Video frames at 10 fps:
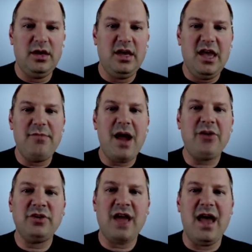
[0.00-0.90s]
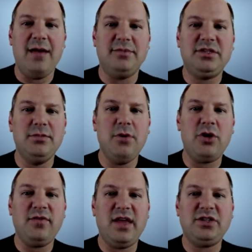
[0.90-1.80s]
In modern times, the
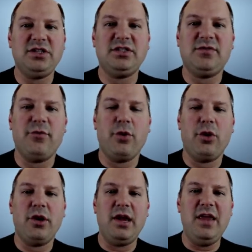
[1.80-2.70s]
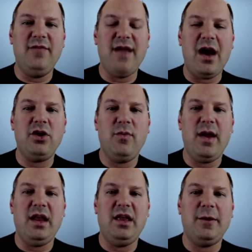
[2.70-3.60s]
motivations for
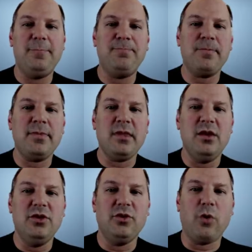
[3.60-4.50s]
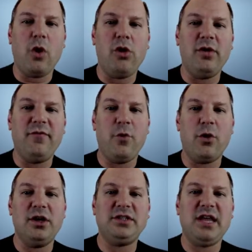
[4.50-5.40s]
evaluating the role of
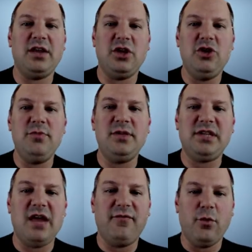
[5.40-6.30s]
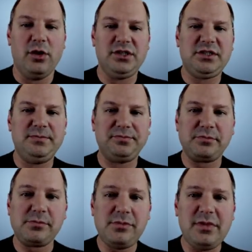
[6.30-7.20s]
forests and humans on forests
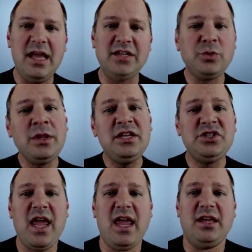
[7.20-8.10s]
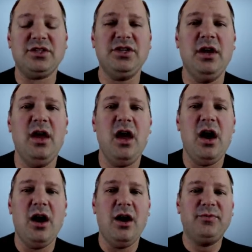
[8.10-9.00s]
has really changed.
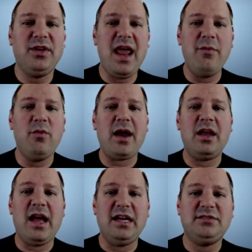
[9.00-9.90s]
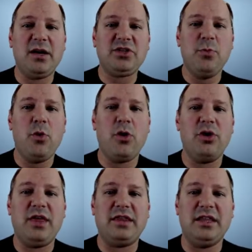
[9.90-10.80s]
Today we recognize much more
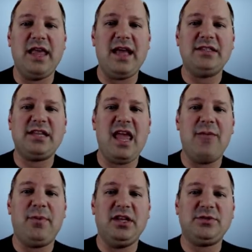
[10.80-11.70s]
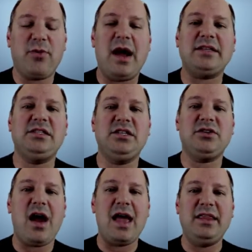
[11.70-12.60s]
that the landscape and its processes
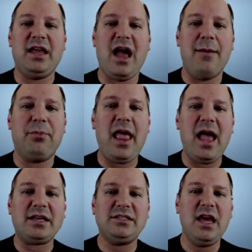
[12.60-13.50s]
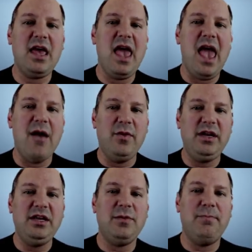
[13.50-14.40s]
are highly complex, and we need to